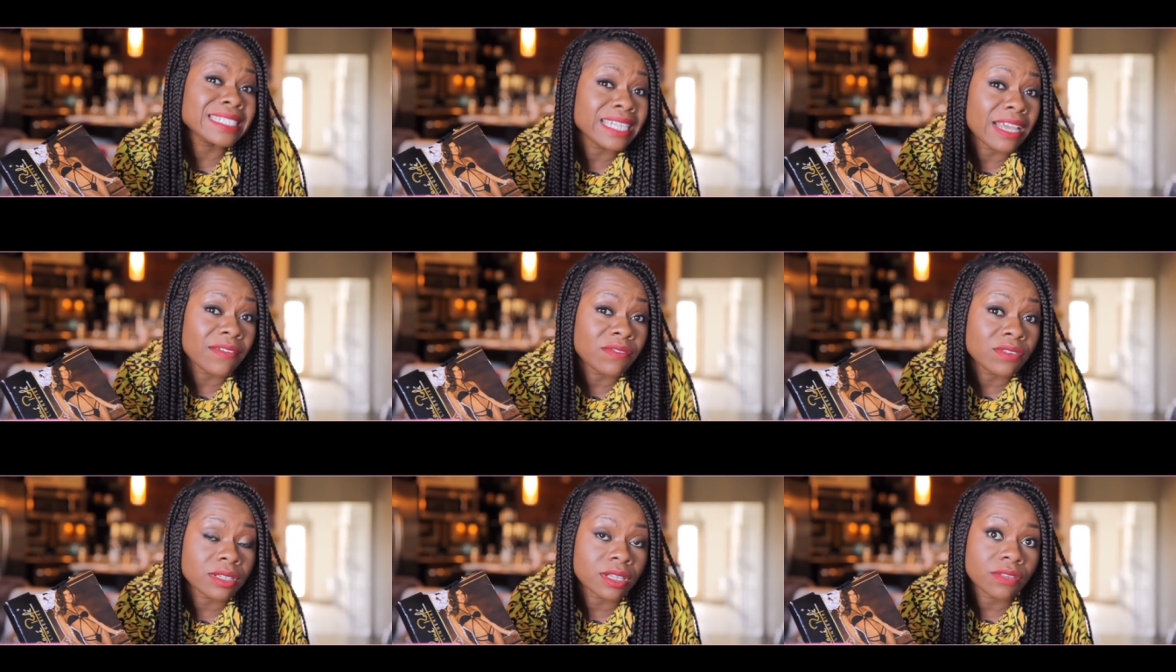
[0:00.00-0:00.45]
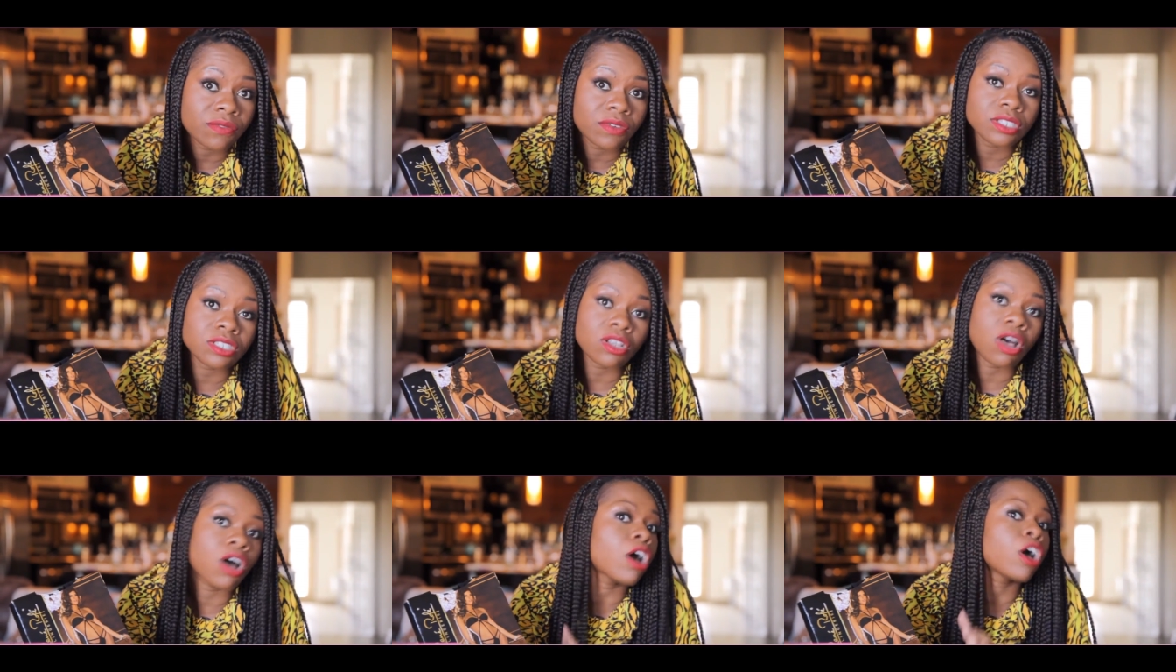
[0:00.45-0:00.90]
definitely
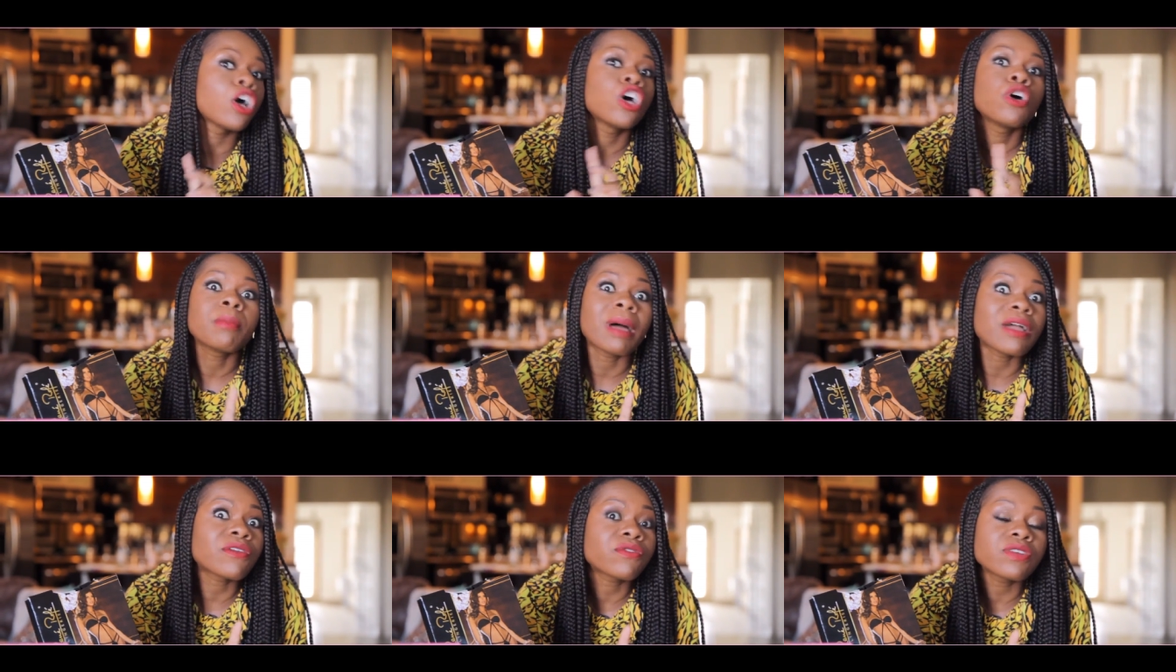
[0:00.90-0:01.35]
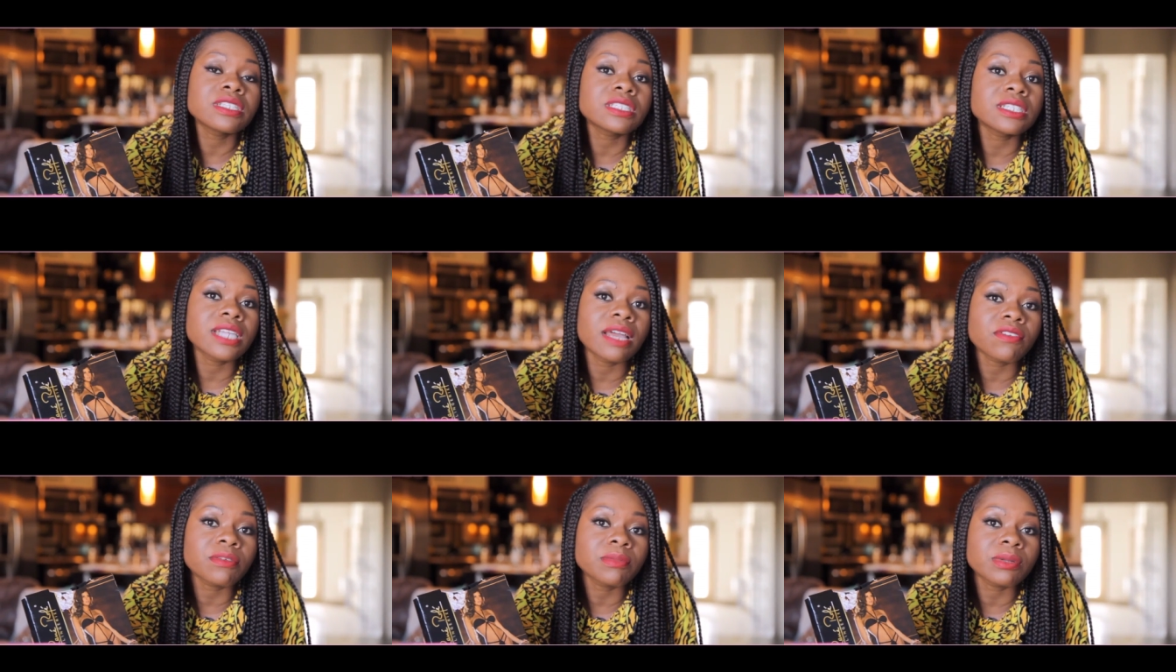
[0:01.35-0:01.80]
fits all. My friends
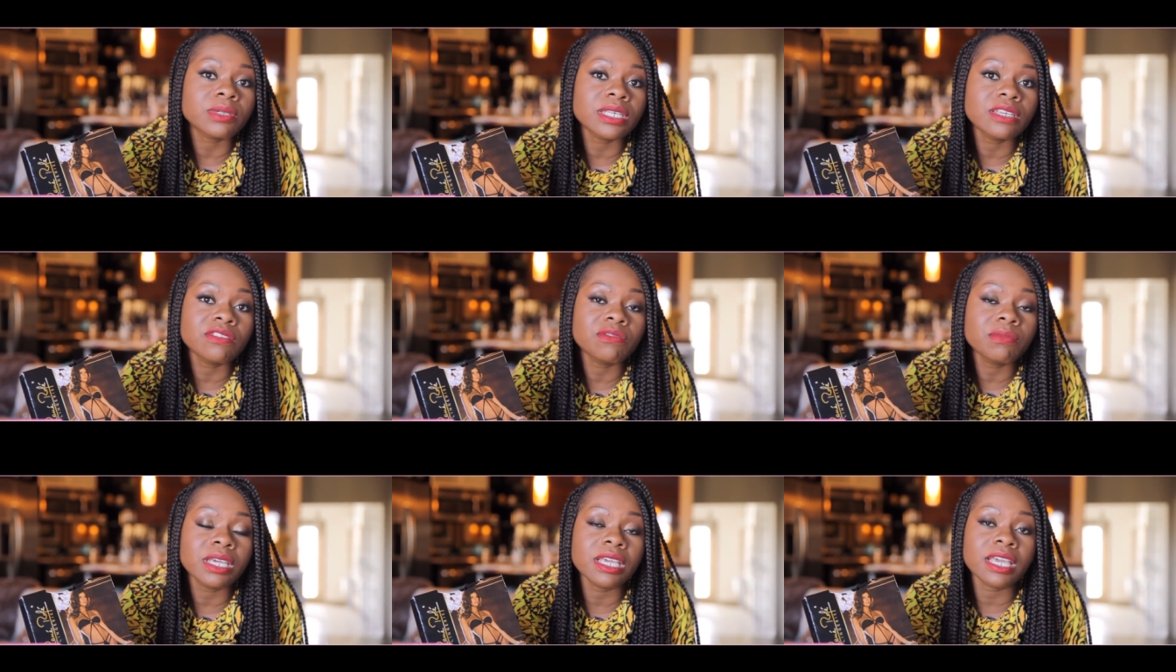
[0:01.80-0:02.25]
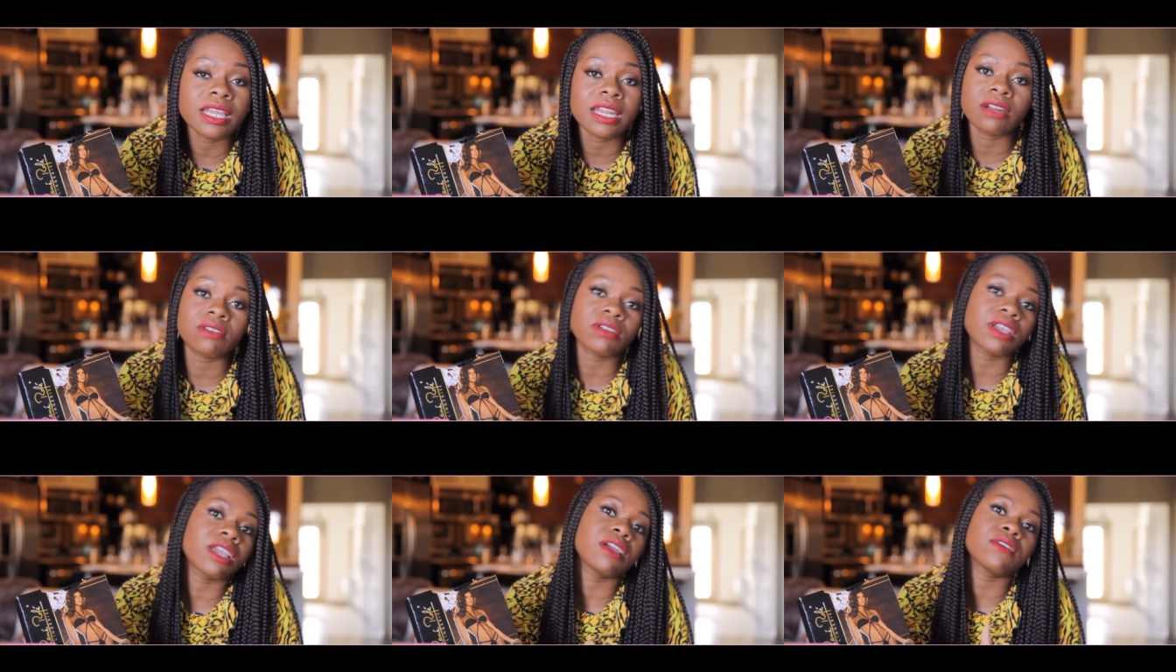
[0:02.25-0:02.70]
never believe me, and I
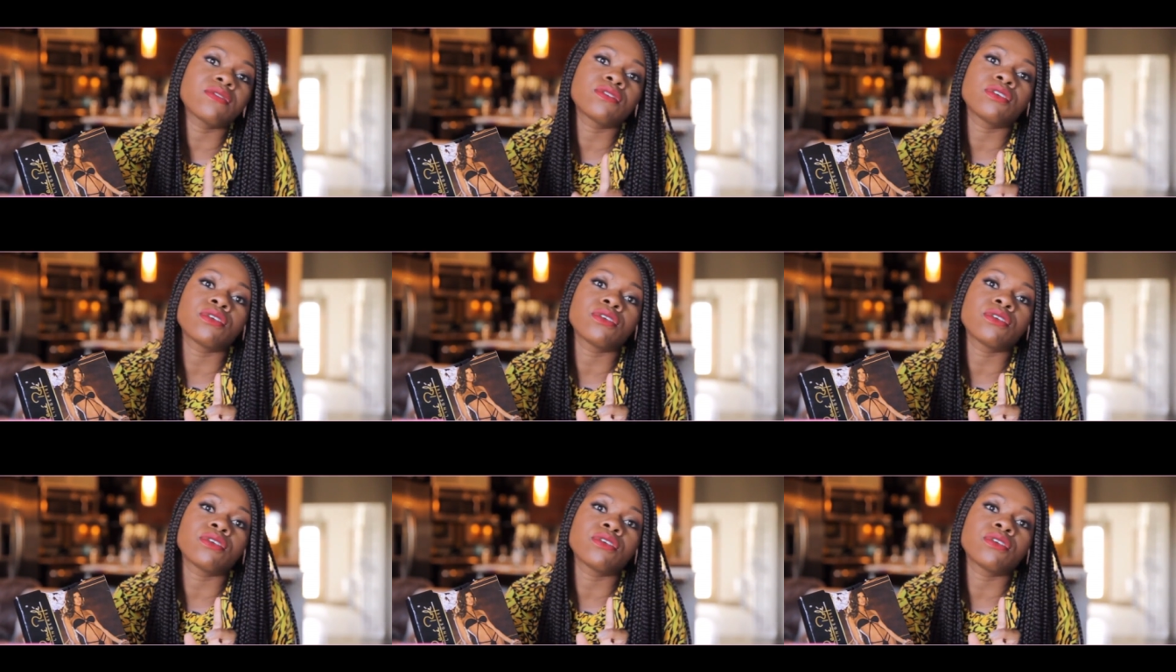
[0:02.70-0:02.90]
don't care if